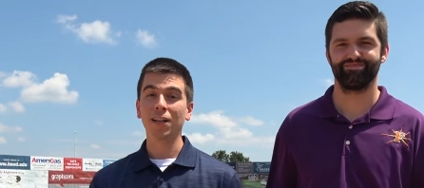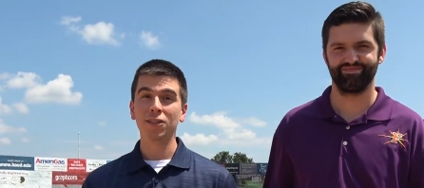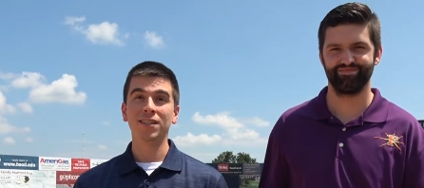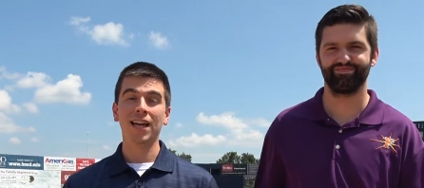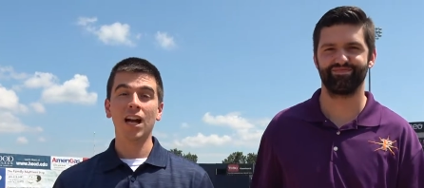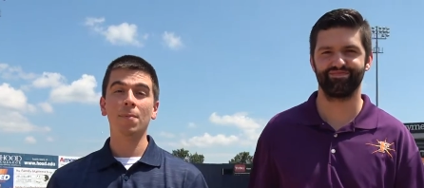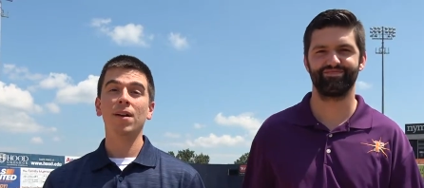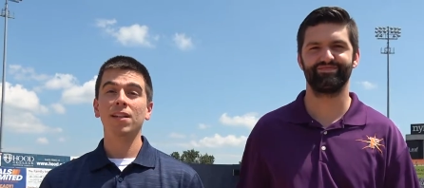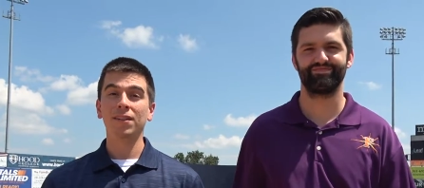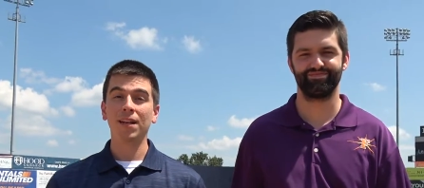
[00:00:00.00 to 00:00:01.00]
Speaker 1: We'll get you set up
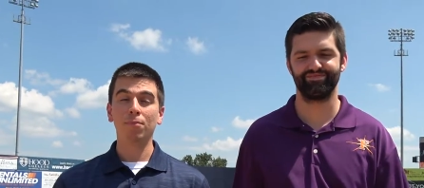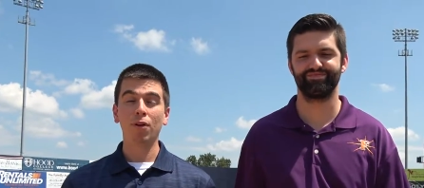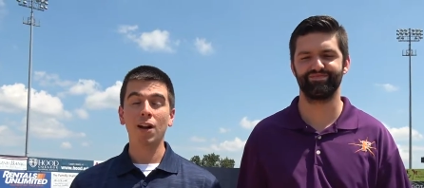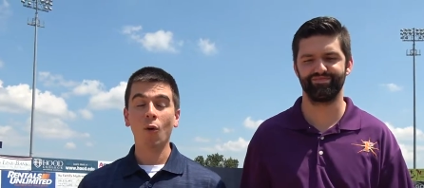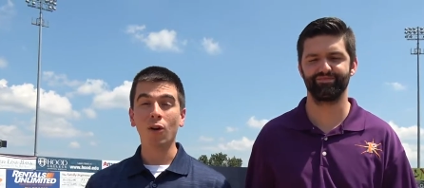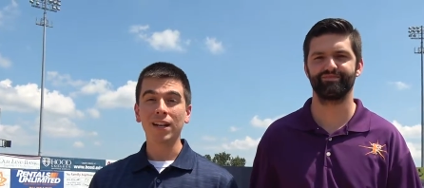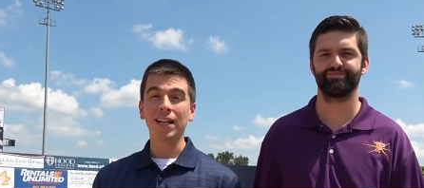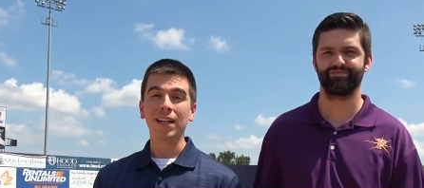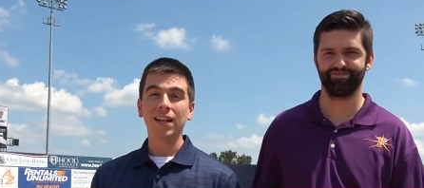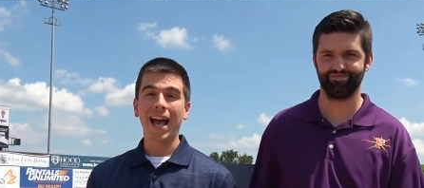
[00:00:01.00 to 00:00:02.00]
and get
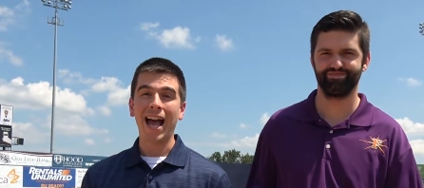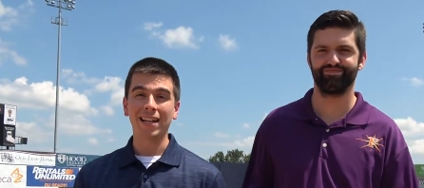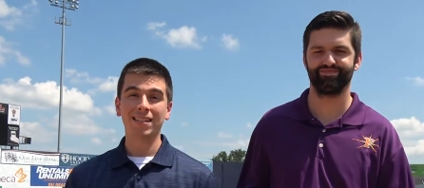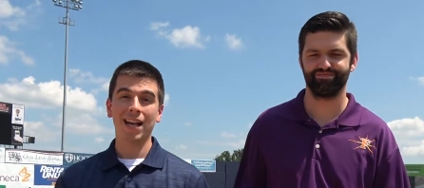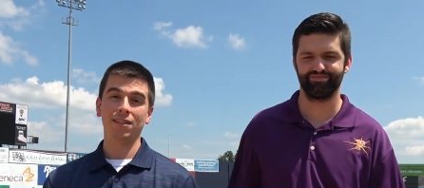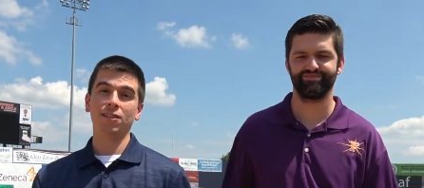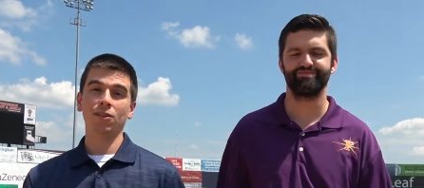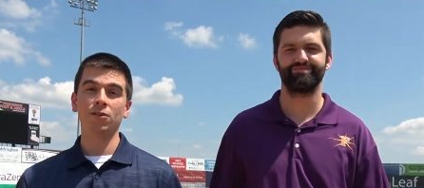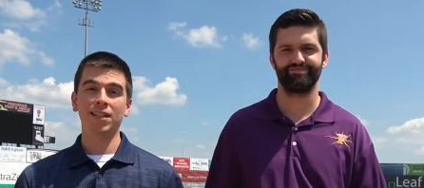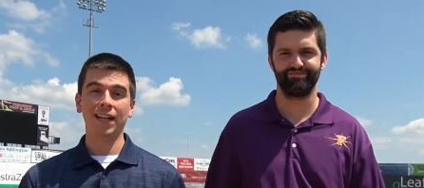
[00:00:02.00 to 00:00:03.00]
priority access to
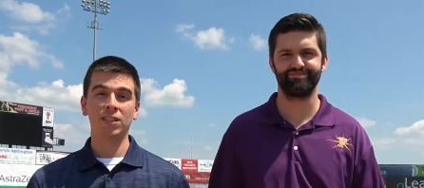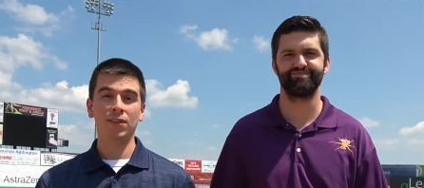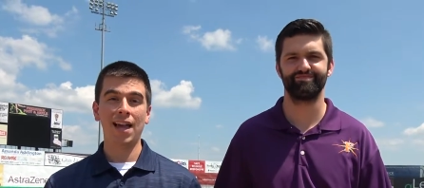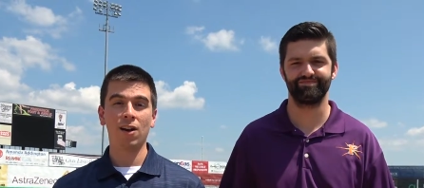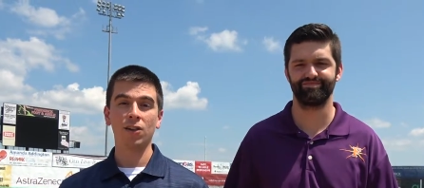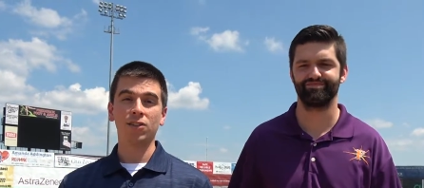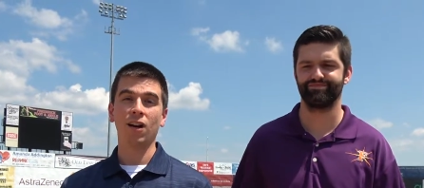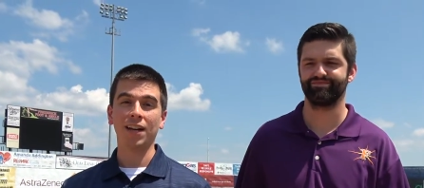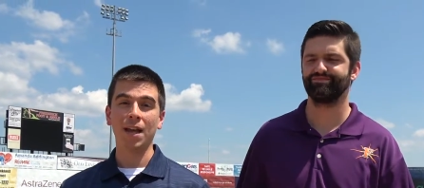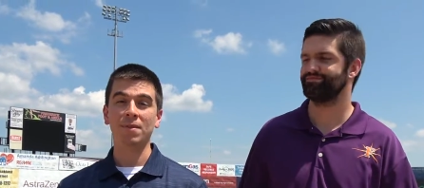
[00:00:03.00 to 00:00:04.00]
those tickets for that
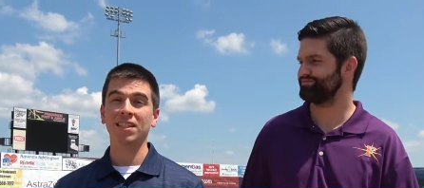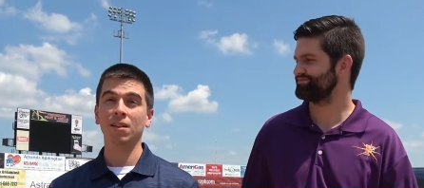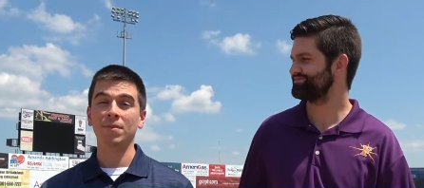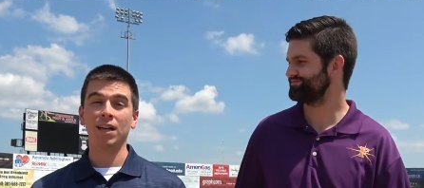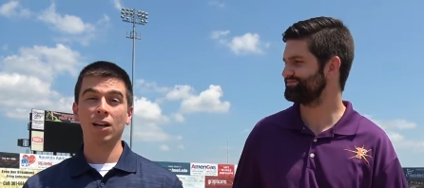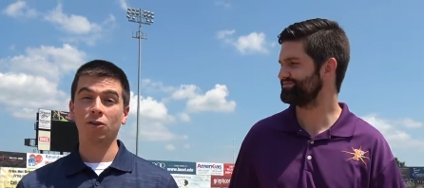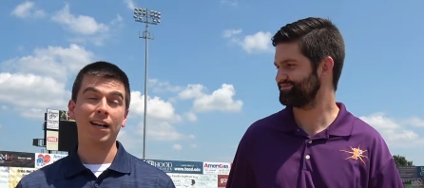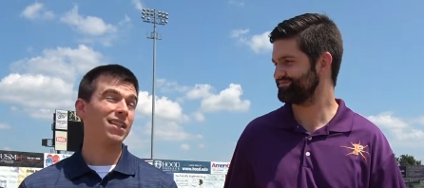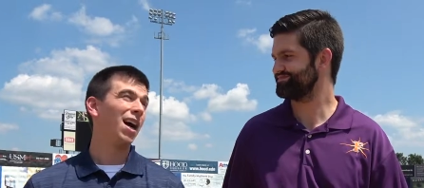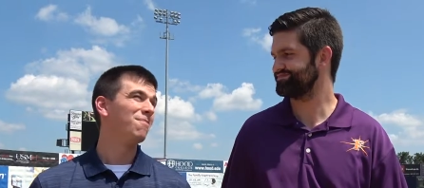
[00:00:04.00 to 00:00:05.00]
All-Star Game. It's going to be a
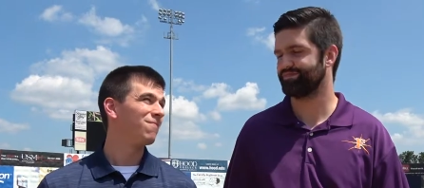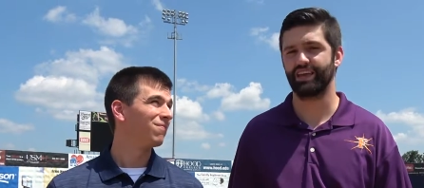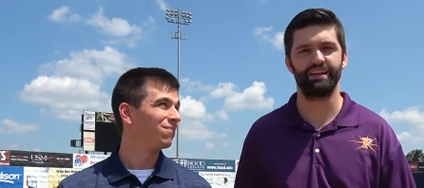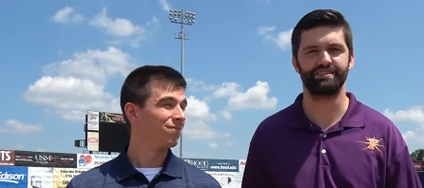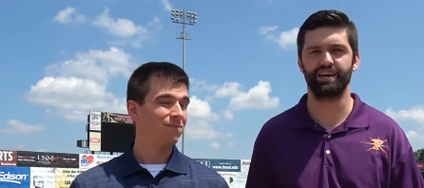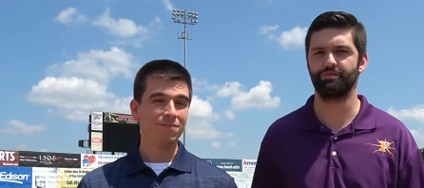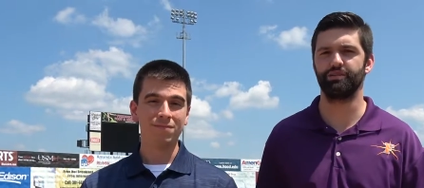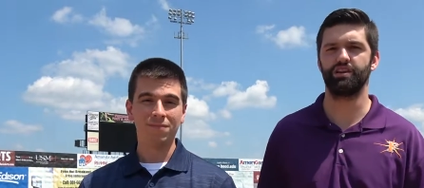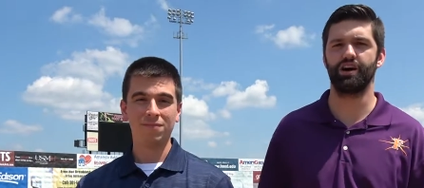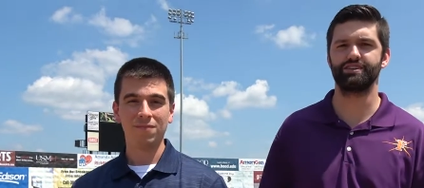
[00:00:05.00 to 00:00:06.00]
great time.
Speaker 2: It's going to
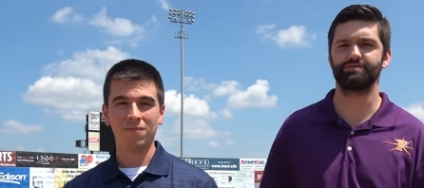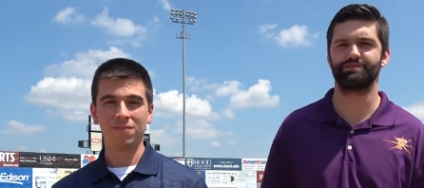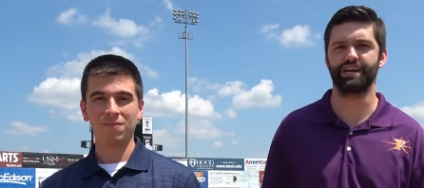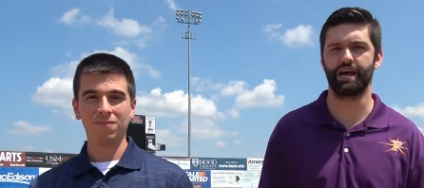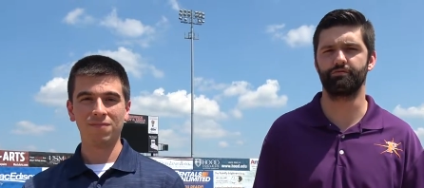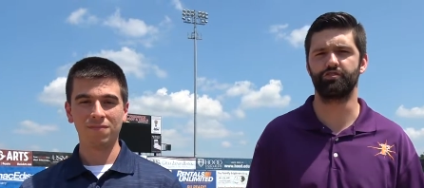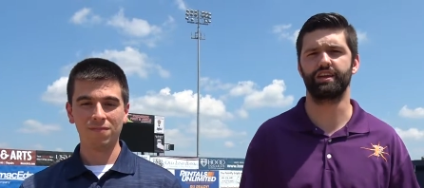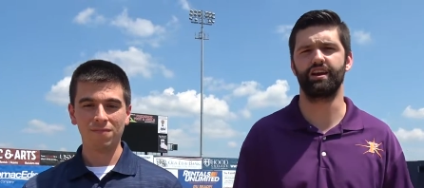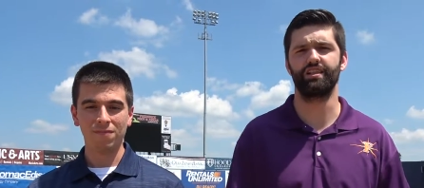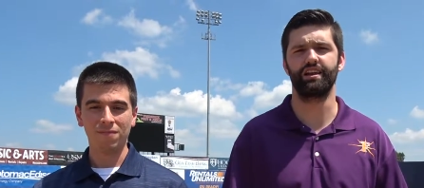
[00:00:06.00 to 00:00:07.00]
be an awesome time for
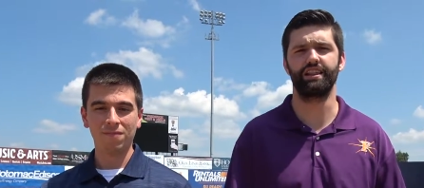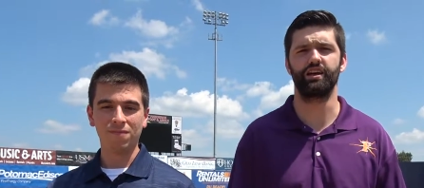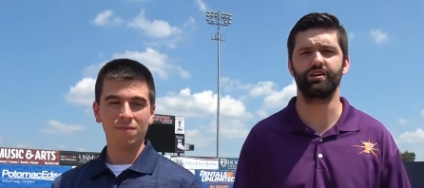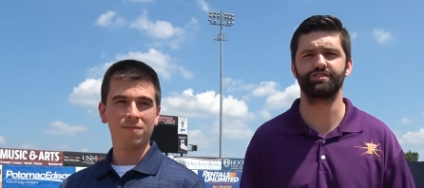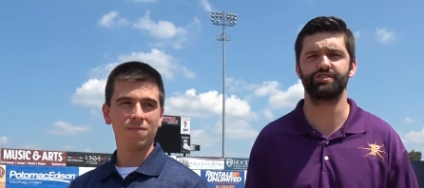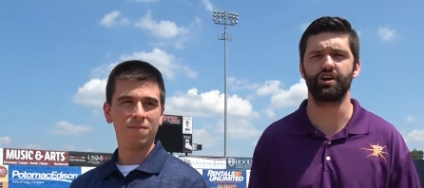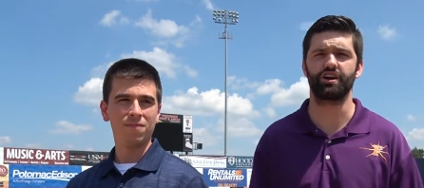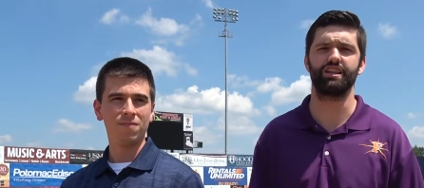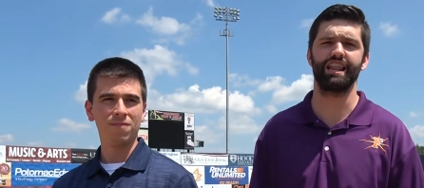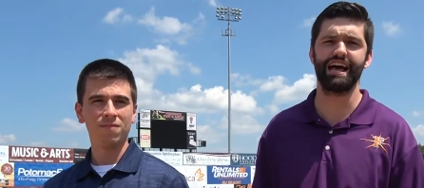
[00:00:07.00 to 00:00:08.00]
the Carolina League
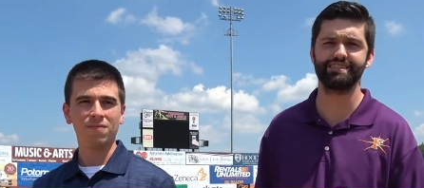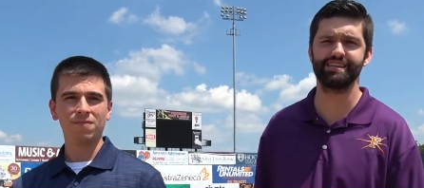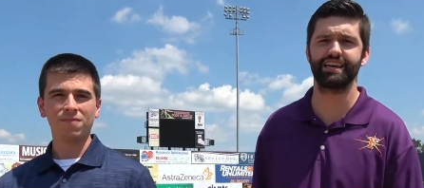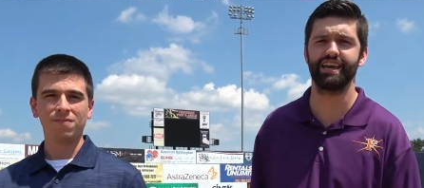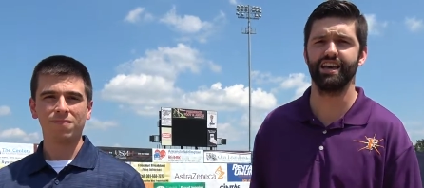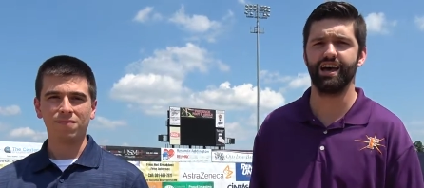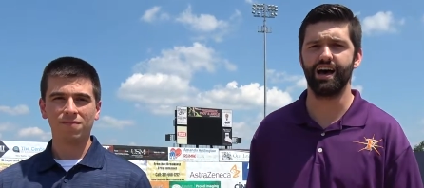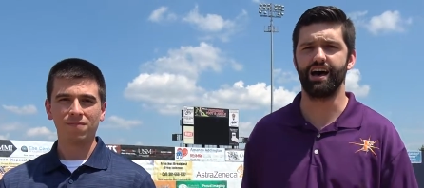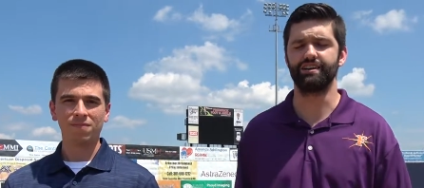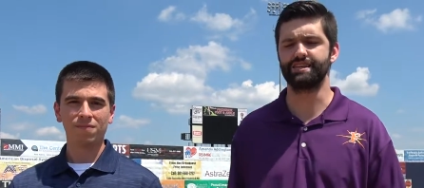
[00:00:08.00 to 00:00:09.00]
All-Star Classic.
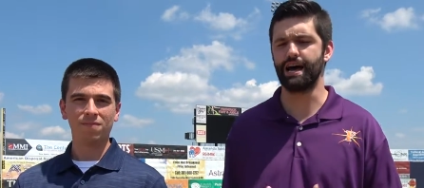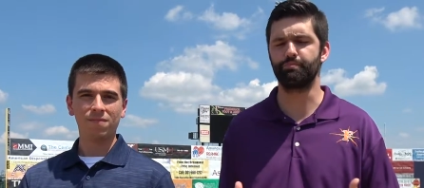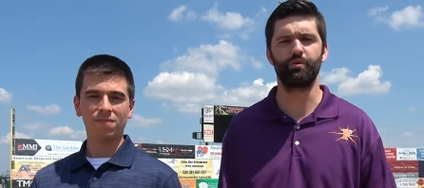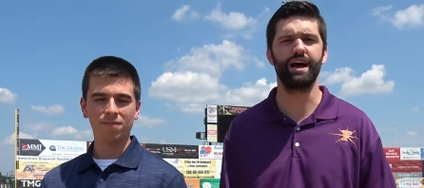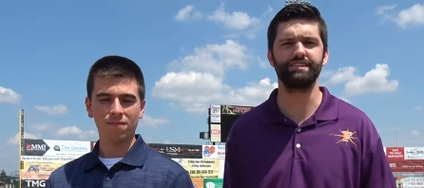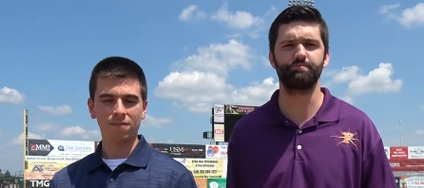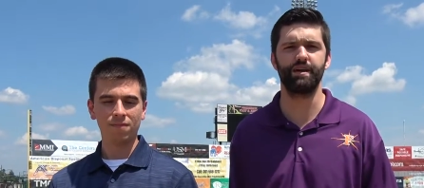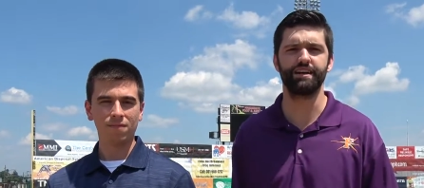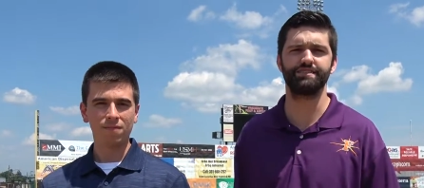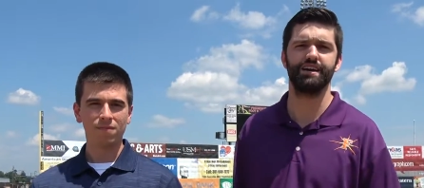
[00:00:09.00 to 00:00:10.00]
Uh, top
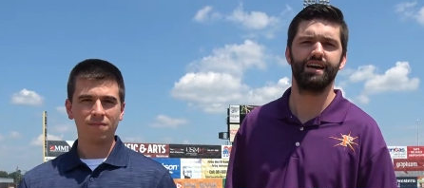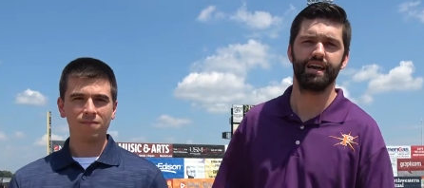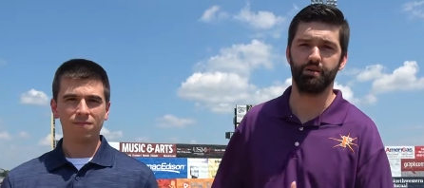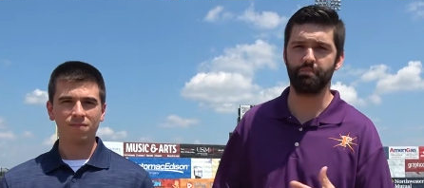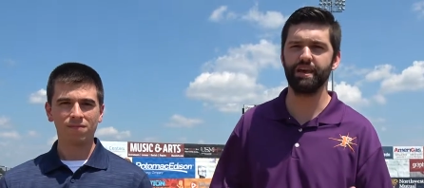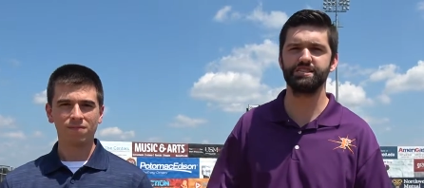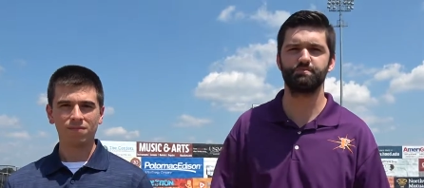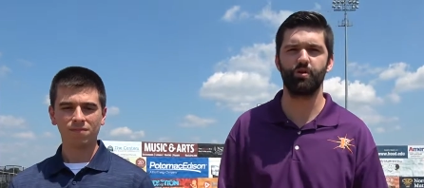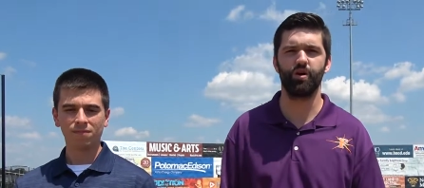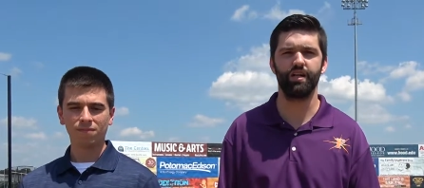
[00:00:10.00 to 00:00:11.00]
prospects in
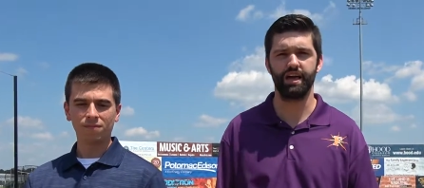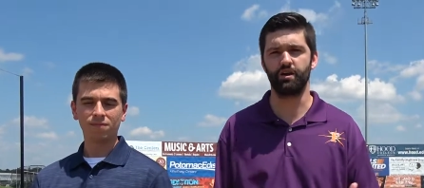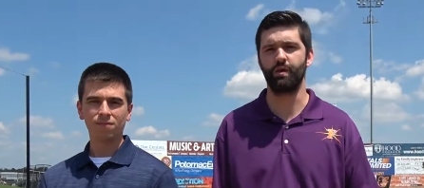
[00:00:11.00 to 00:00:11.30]
baseball and